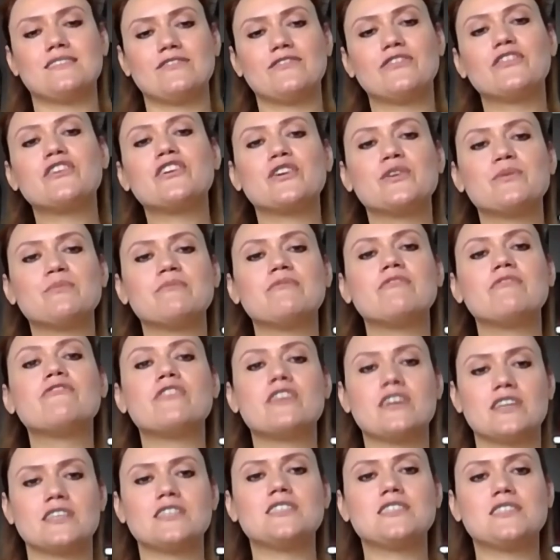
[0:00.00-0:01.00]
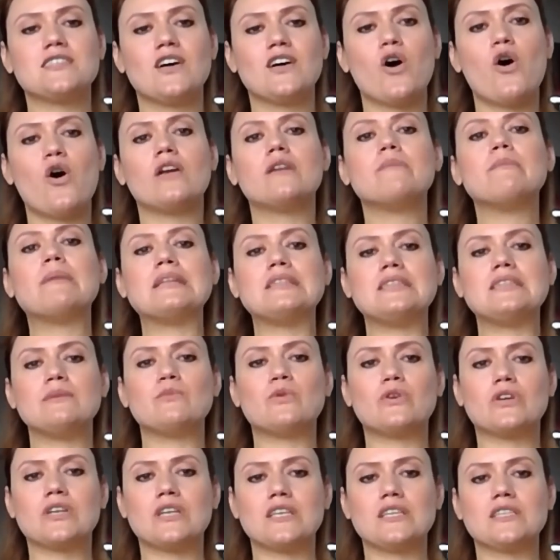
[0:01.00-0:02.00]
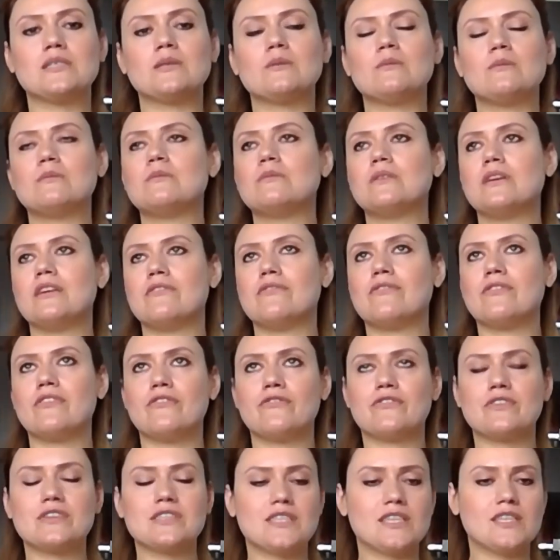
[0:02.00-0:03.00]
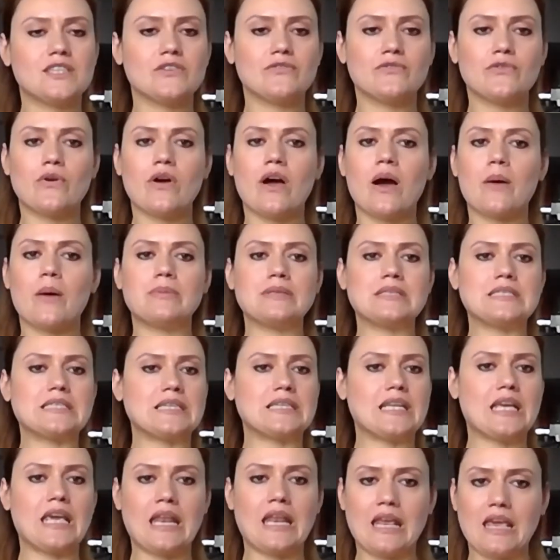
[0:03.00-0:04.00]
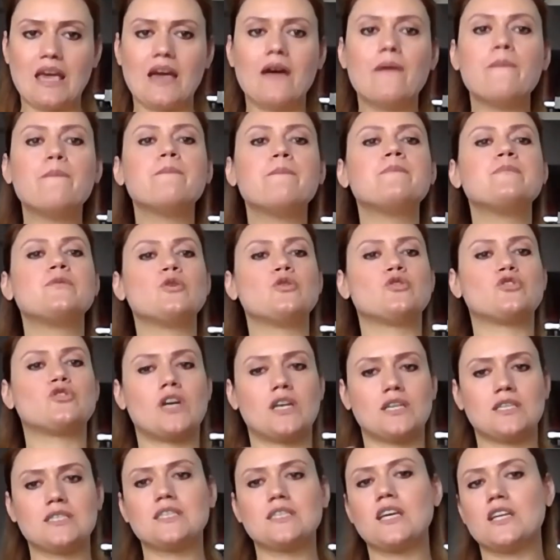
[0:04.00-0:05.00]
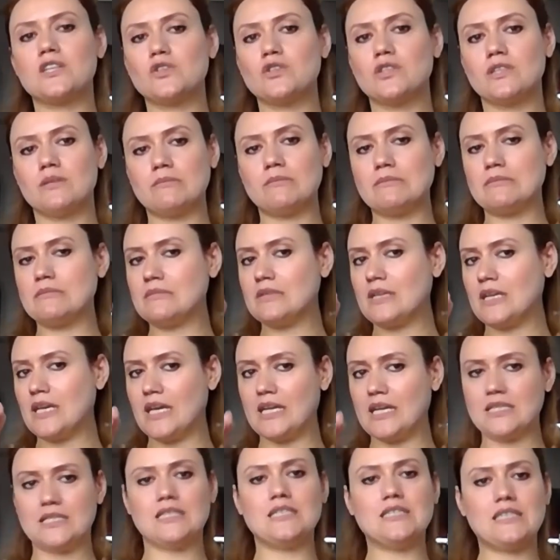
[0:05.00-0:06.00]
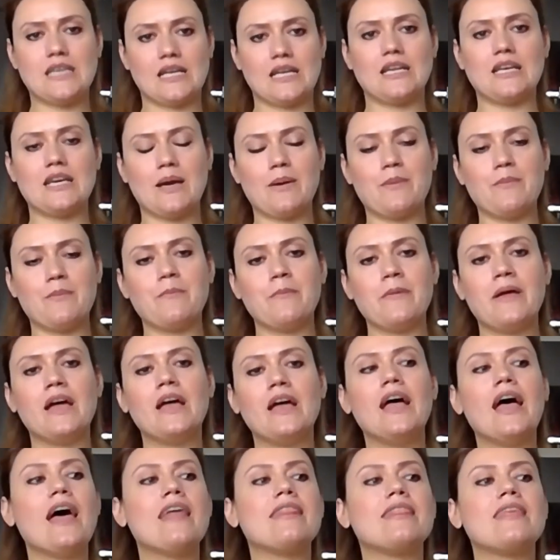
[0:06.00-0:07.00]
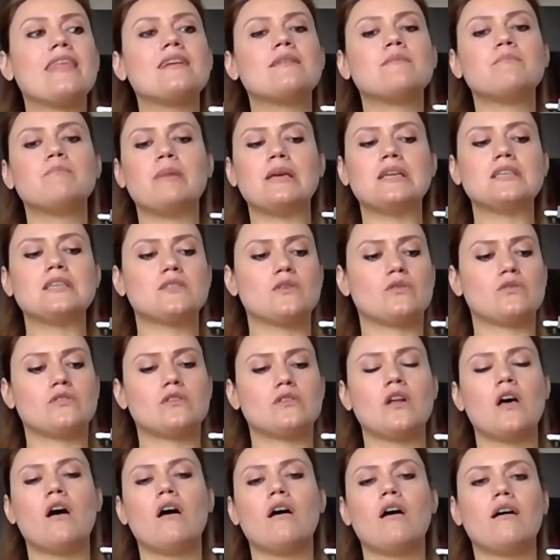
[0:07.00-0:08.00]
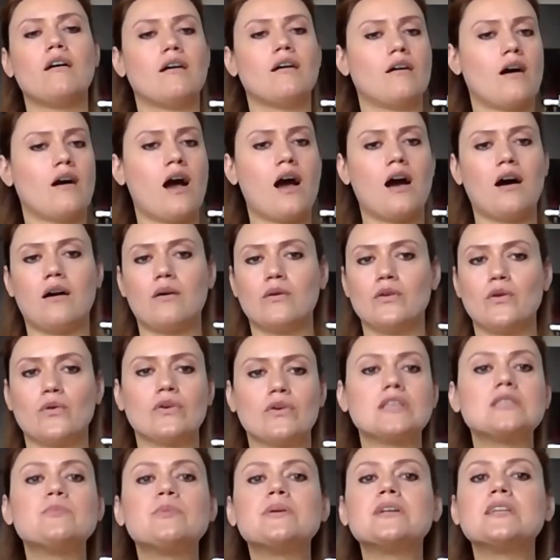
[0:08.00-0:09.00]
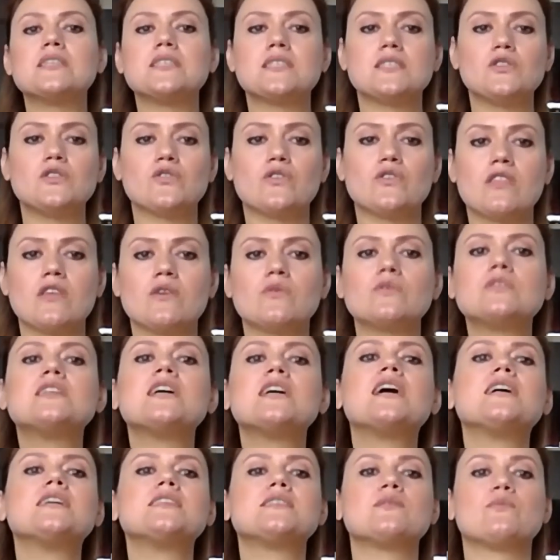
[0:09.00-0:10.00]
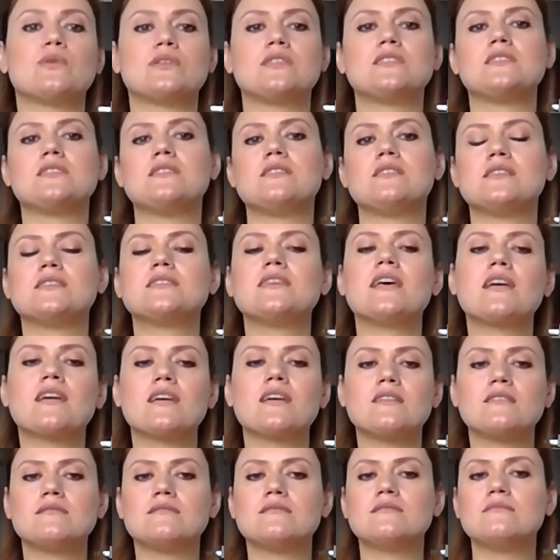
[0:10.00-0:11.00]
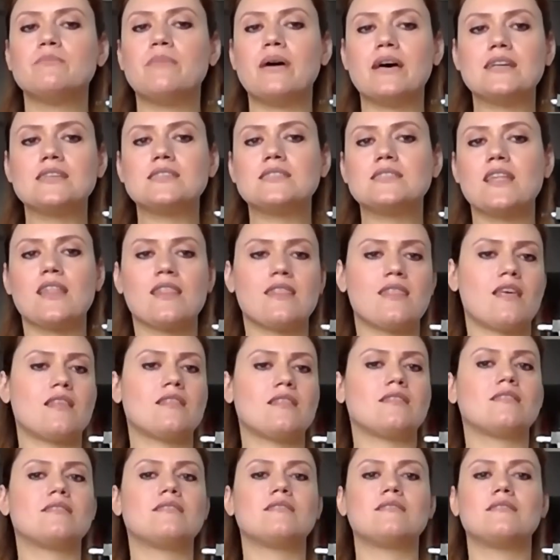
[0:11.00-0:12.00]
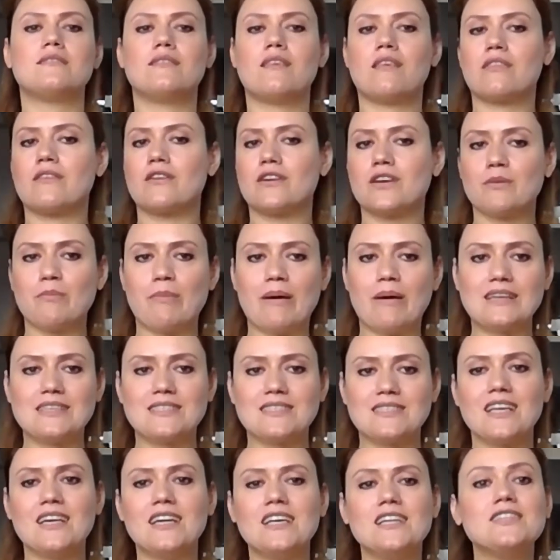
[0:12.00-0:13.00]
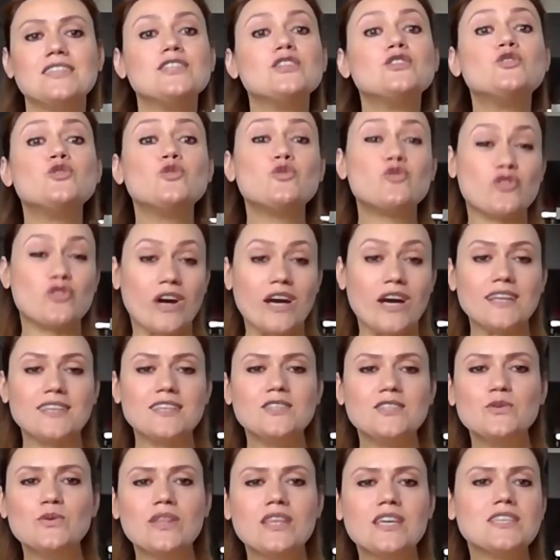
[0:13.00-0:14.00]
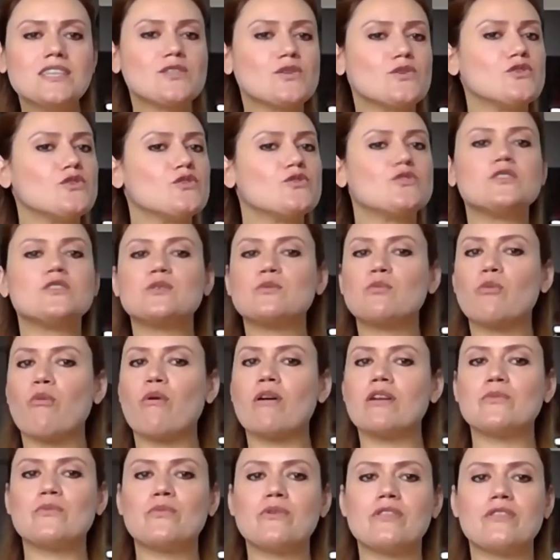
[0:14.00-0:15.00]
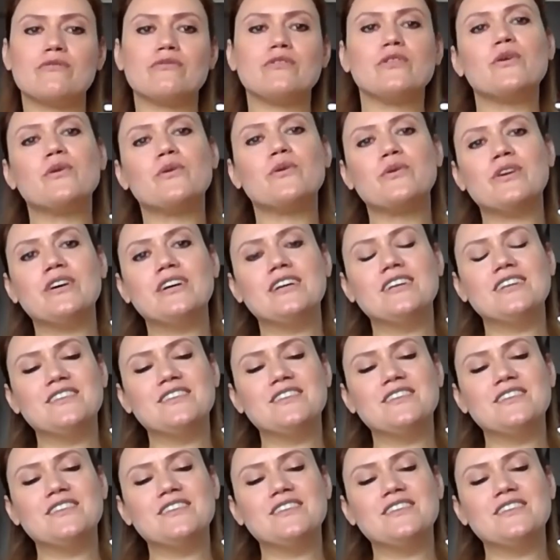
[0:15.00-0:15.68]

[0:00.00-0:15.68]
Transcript: firm first on Monday morning. So if the first interview happens at 8 a.m., you try to schedule them 8, 10 a.m. And then based on how your experience during the OCIs, what's the second best and then the third best. Did you try to do this or you just went with the flow?